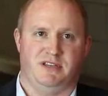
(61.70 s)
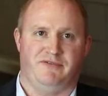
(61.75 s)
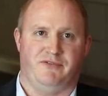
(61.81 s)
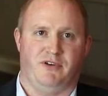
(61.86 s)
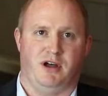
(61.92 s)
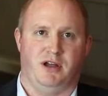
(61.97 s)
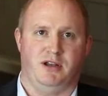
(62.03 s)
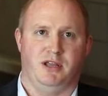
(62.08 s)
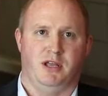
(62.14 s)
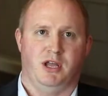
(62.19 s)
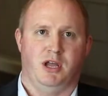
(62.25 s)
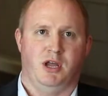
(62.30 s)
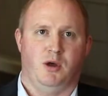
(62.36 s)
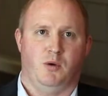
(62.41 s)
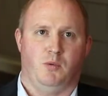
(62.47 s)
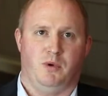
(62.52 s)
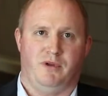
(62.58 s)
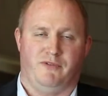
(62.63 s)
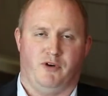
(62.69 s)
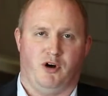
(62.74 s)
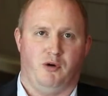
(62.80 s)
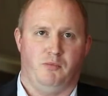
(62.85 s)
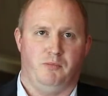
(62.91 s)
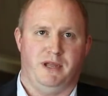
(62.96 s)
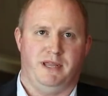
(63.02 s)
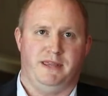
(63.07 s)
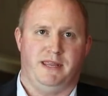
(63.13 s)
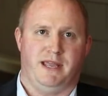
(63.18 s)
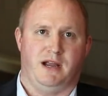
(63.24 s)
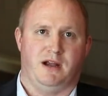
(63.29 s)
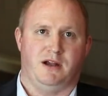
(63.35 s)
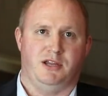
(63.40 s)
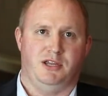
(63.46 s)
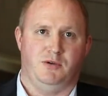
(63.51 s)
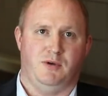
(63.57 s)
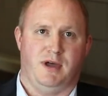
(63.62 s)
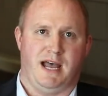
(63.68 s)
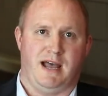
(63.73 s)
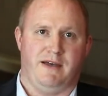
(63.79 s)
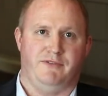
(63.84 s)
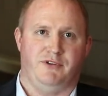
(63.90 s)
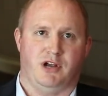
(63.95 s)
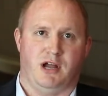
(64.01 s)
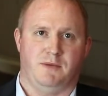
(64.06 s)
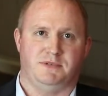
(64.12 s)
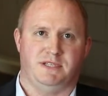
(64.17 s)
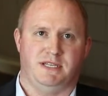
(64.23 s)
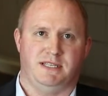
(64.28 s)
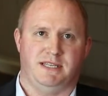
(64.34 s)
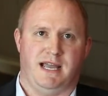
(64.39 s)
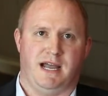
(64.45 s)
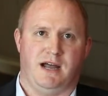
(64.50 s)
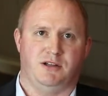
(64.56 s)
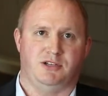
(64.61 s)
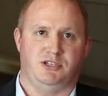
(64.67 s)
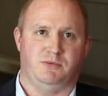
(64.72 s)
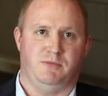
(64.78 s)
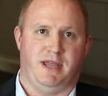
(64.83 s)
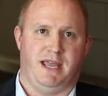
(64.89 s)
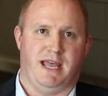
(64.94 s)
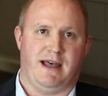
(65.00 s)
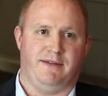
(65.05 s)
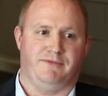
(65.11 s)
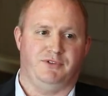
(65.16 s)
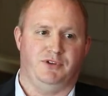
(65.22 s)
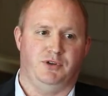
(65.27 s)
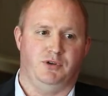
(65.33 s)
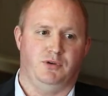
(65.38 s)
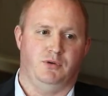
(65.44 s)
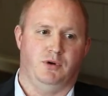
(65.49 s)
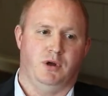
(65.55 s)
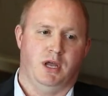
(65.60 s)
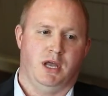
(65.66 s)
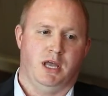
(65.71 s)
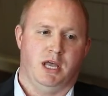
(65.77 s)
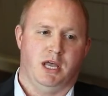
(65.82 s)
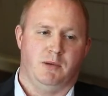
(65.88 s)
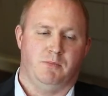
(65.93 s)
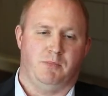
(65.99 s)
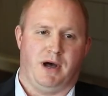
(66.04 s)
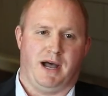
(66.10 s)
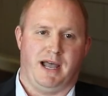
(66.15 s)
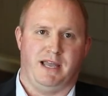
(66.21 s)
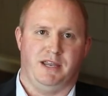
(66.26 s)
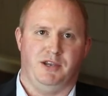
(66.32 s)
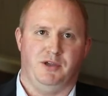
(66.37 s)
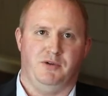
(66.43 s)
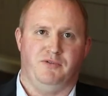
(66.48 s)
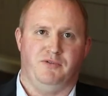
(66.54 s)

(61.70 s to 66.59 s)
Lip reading: fund. We've all been there. You have your ups and downs. You may have to buy a new